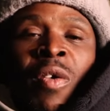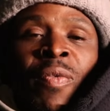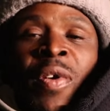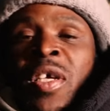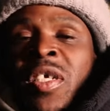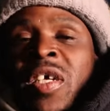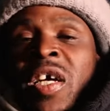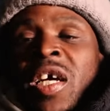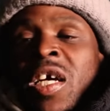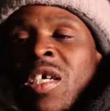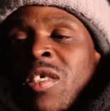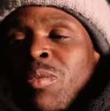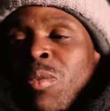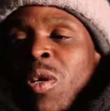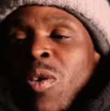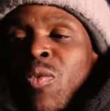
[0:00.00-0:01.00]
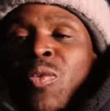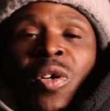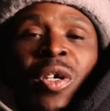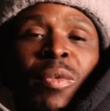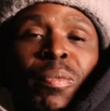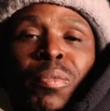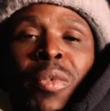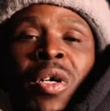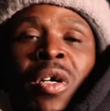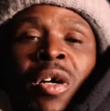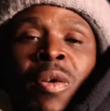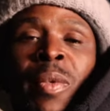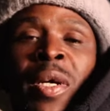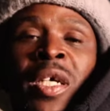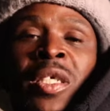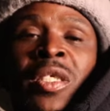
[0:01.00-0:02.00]
fake ass motherfucker
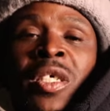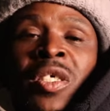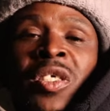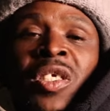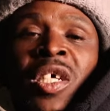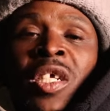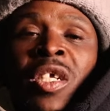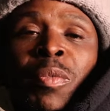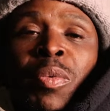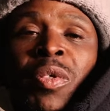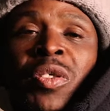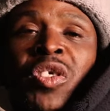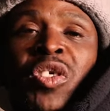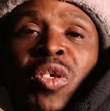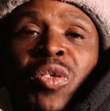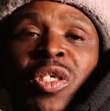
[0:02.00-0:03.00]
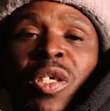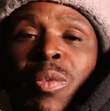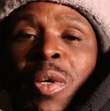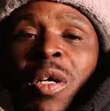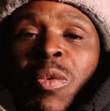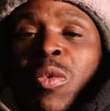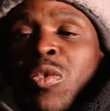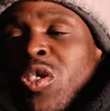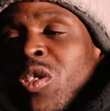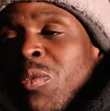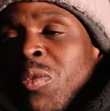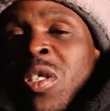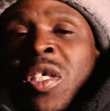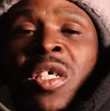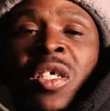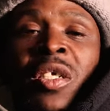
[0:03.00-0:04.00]
bum ass nigga standing up here at the store talking about I want
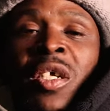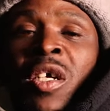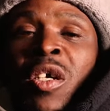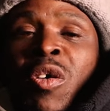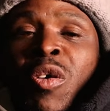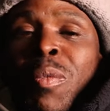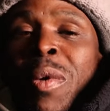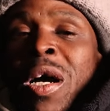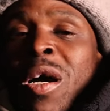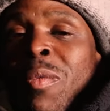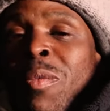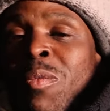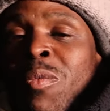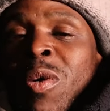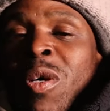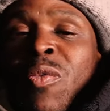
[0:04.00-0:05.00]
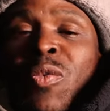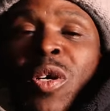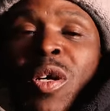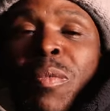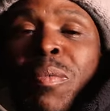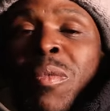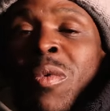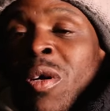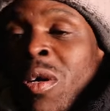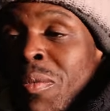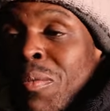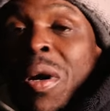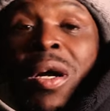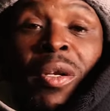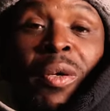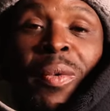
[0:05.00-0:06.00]
something to eat, then go buy a motherfucking
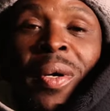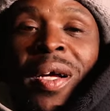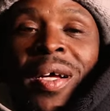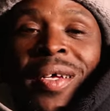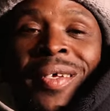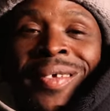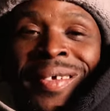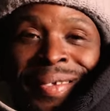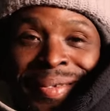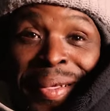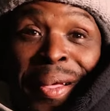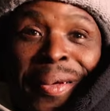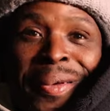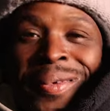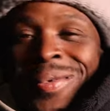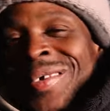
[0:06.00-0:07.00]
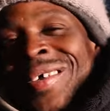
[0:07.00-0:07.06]
bottle of wine